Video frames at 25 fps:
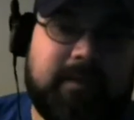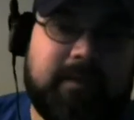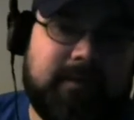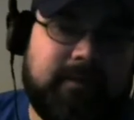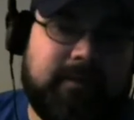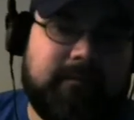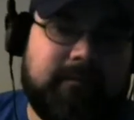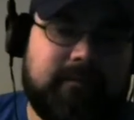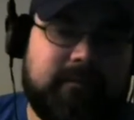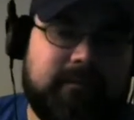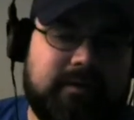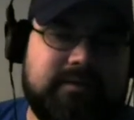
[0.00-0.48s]

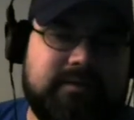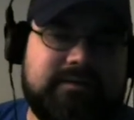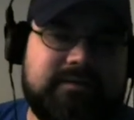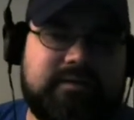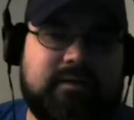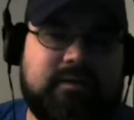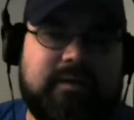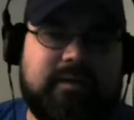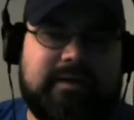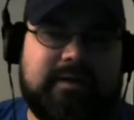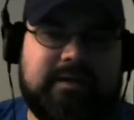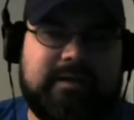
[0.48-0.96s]
And
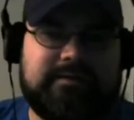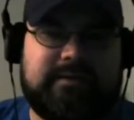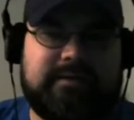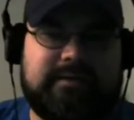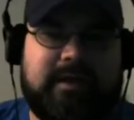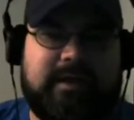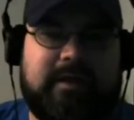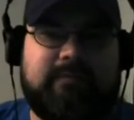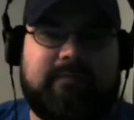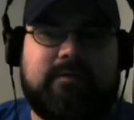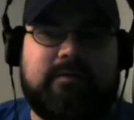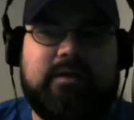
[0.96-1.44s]
so I get
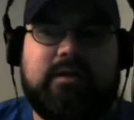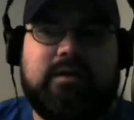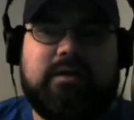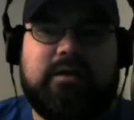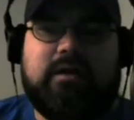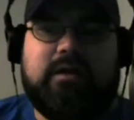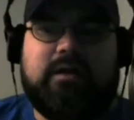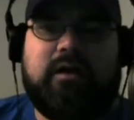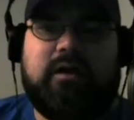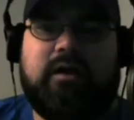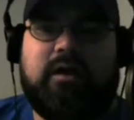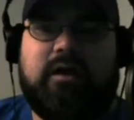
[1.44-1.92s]
that.
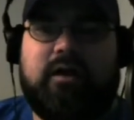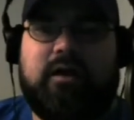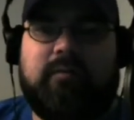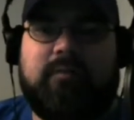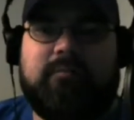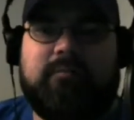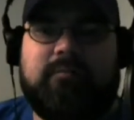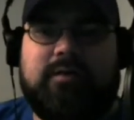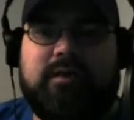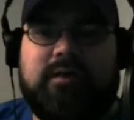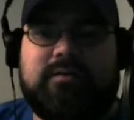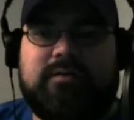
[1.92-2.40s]

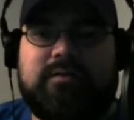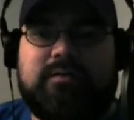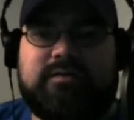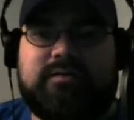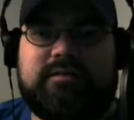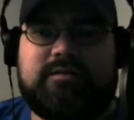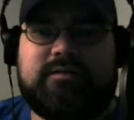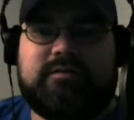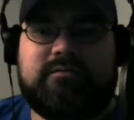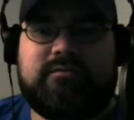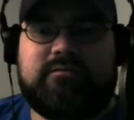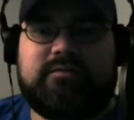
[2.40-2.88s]
And
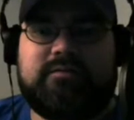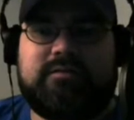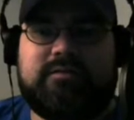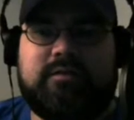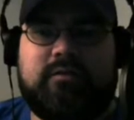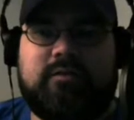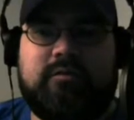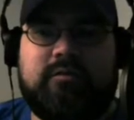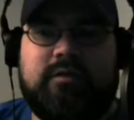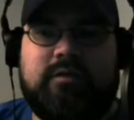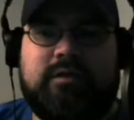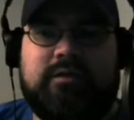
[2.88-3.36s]

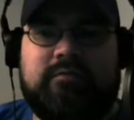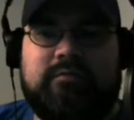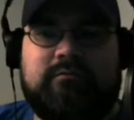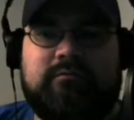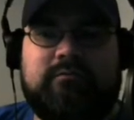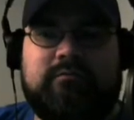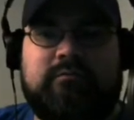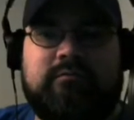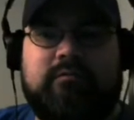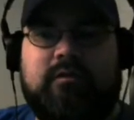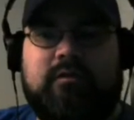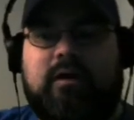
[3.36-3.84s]
so